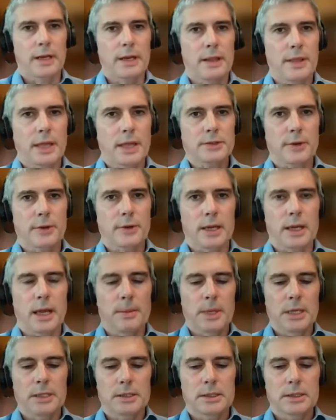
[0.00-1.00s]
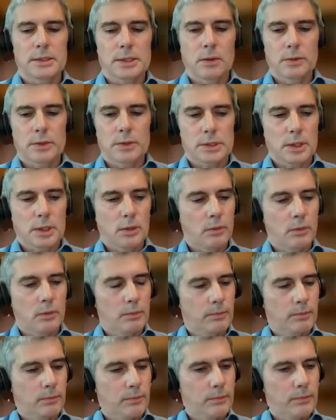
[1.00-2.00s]
right. That's right. I mean, so,
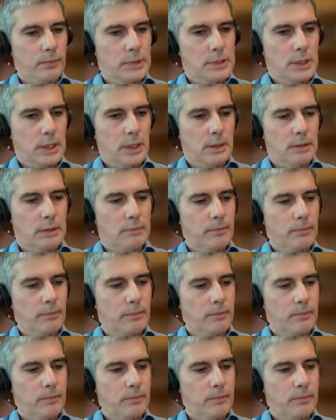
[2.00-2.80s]
so to